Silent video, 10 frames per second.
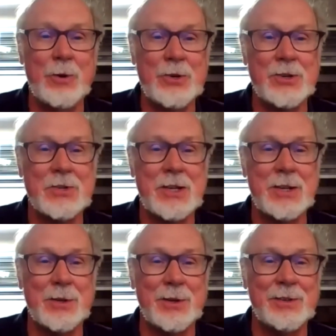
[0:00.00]
we should
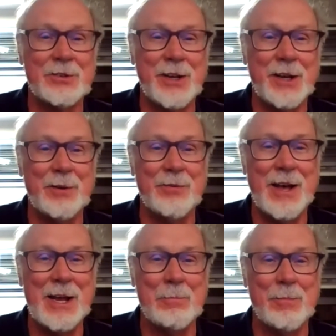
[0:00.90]
see the second
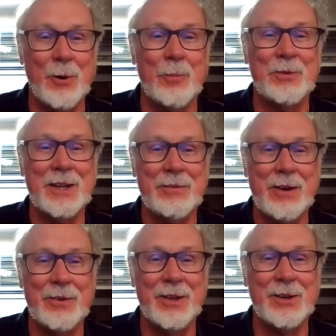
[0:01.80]
volume, hopefully, if
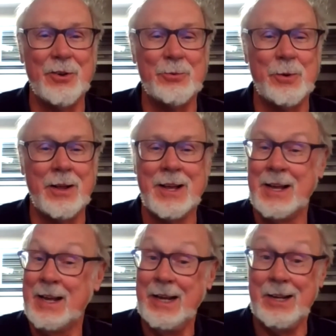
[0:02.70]
everything goes well.
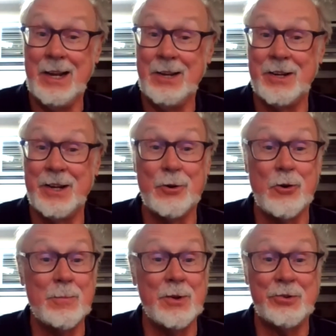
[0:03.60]
It's an
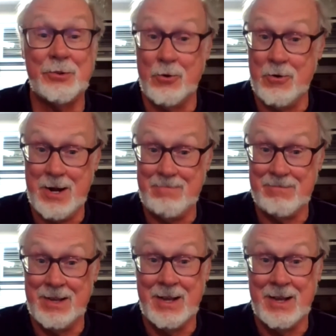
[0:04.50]
enormous story.